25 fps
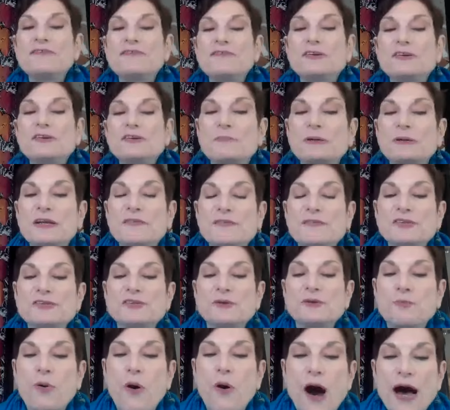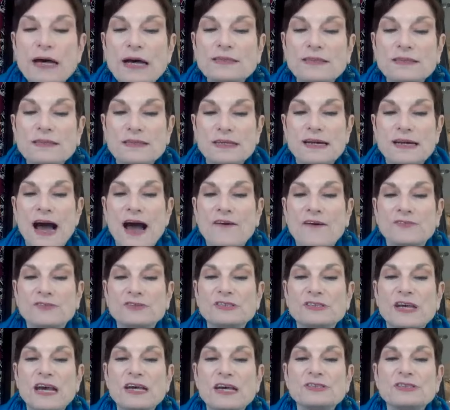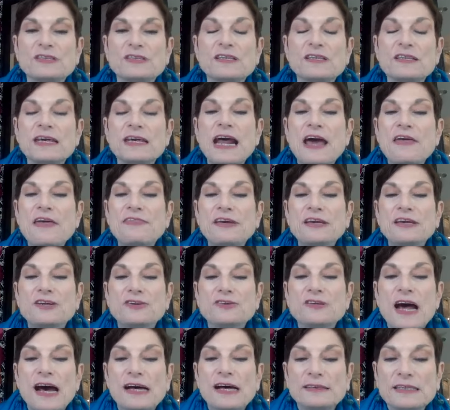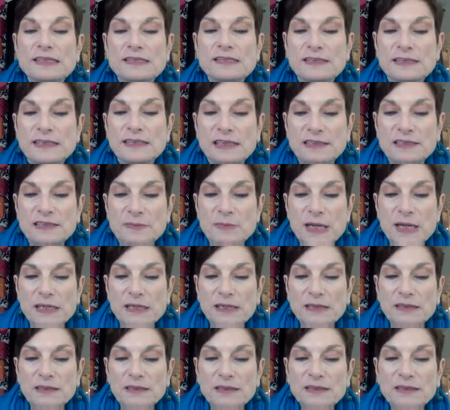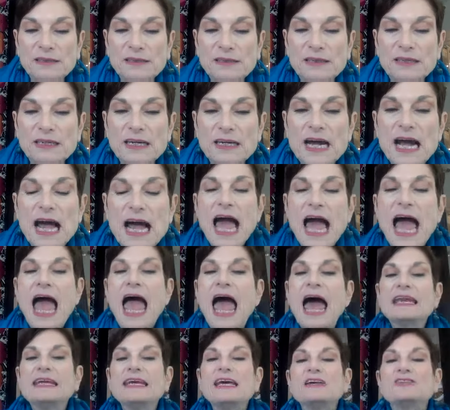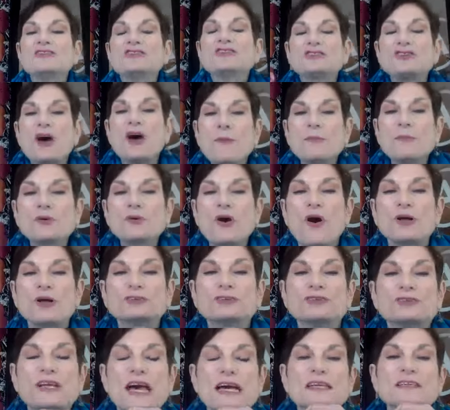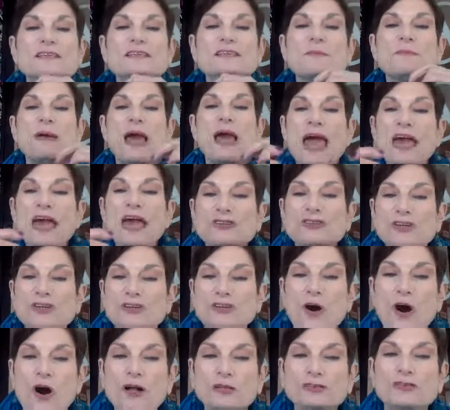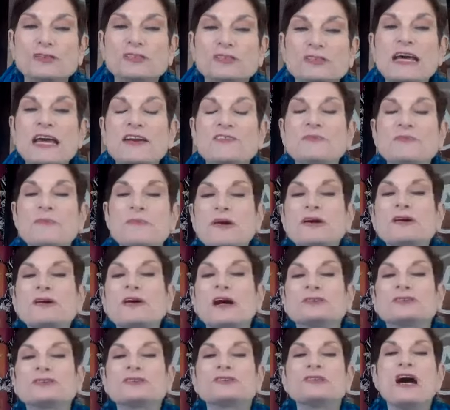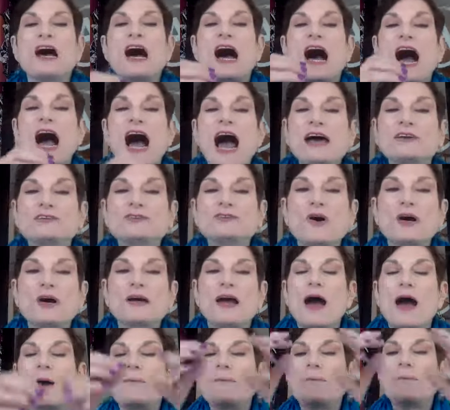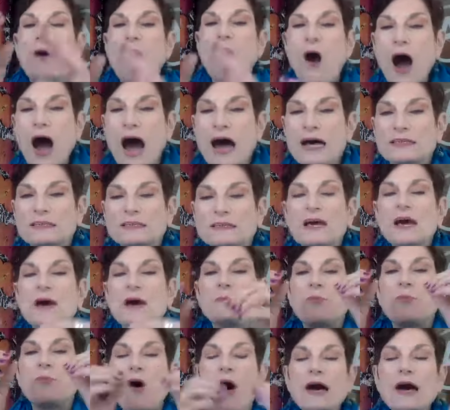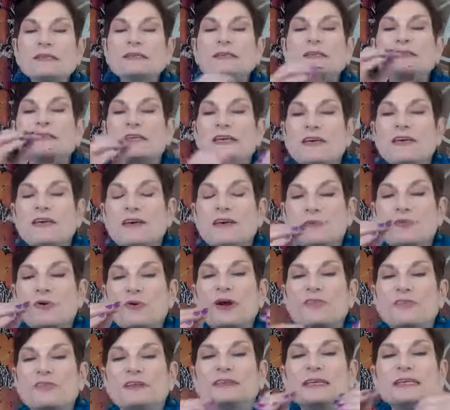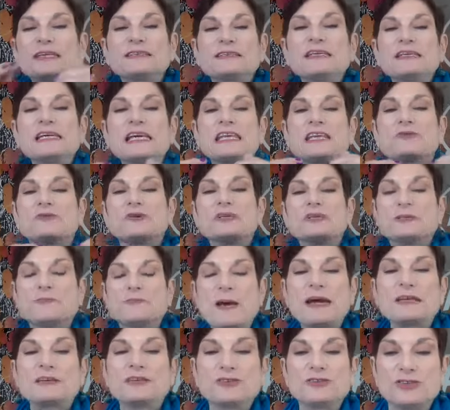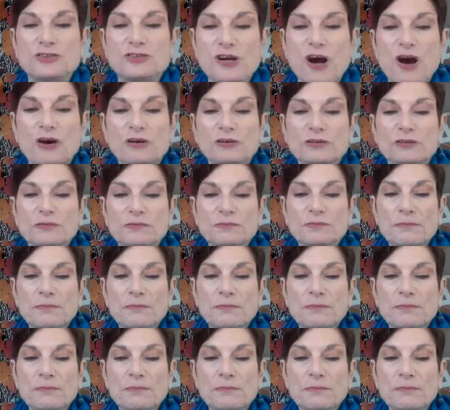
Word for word: if there's but if there's a pause in the conversation, then I think you're not listening to me. Mm. And in some cultures, like in some Asian cultures, Native American cultures, I talk pause. Pause is where the listening and the respect is shown.